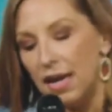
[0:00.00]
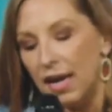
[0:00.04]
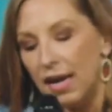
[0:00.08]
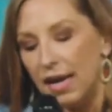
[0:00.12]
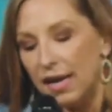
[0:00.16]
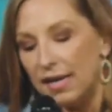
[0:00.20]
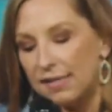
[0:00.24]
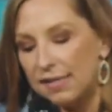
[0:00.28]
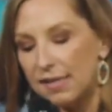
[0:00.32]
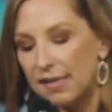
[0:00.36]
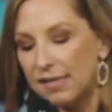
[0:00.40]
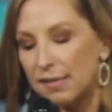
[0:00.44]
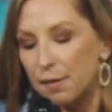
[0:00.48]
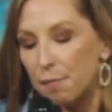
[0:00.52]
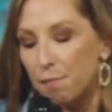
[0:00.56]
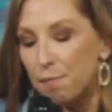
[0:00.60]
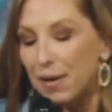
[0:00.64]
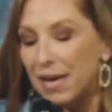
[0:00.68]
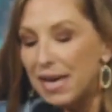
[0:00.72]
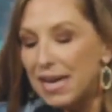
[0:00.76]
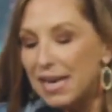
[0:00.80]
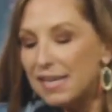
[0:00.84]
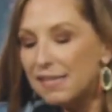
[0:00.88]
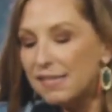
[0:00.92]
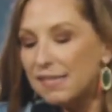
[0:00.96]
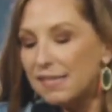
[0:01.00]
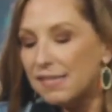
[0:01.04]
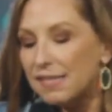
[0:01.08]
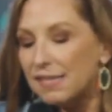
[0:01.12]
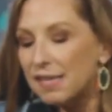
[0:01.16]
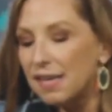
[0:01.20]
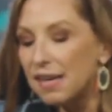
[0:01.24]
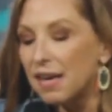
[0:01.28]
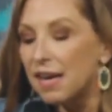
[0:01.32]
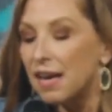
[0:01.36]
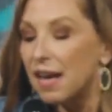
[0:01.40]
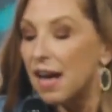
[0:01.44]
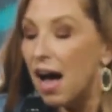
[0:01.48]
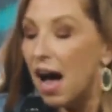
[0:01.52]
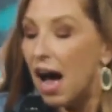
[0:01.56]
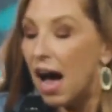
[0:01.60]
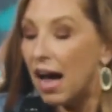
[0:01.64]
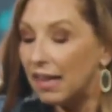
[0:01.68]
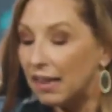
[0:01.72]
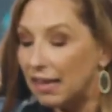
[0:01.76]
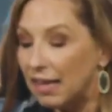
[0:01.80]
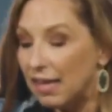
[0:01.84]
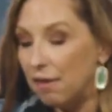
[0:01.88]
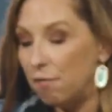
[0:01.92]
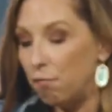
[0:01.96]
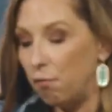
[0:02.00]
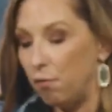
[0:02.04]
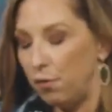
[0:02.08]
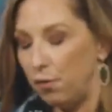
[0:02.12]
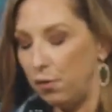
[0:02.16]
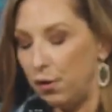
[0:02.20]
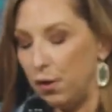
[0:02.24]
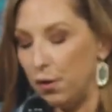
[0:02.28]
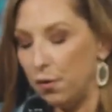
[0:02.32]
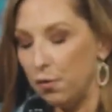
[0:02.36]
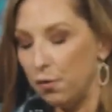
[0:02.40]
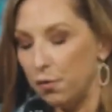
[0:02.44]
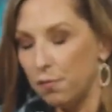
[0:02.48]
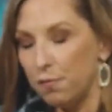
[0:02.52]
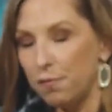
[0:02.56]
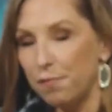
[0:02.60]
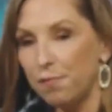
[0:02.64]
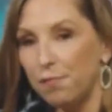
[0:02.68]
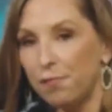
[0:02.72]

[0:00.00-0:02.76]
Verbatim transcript: He says, Peace I leave with you,